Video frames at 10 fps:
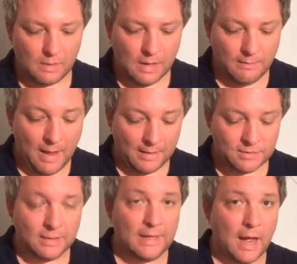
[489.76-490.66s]
I'm
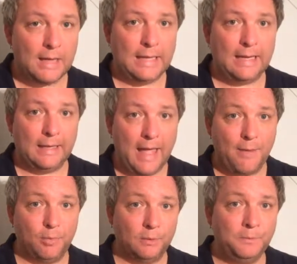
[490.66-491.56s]
actually not getting
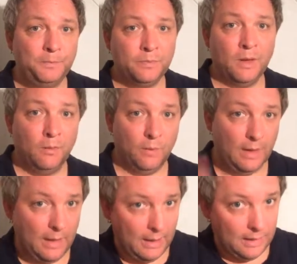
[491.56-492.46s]
apple when
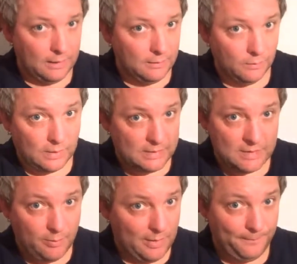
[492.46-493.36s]
I
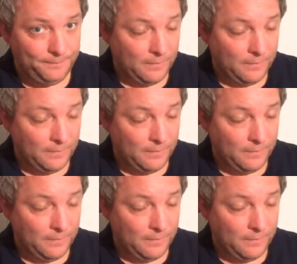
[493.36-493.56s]
sip it,